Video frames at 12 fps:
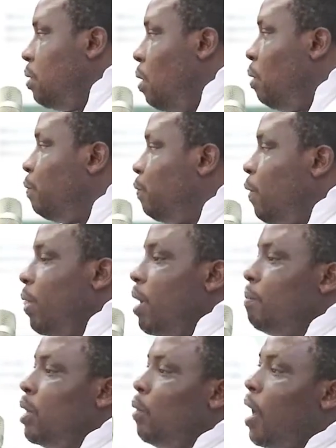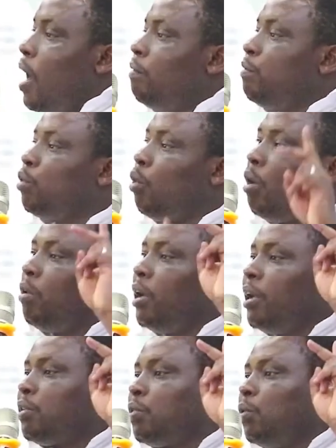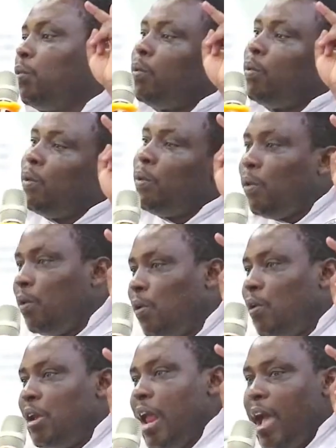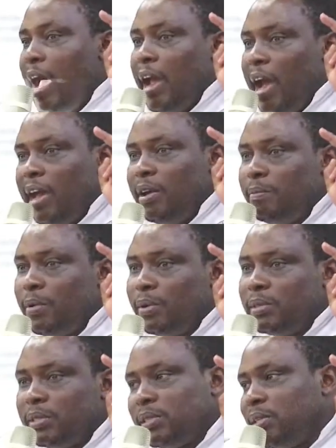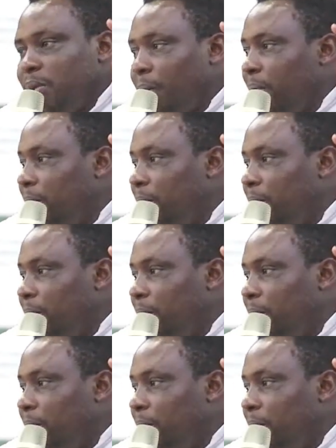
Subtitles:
No, for them they will have only 2 dairy animals,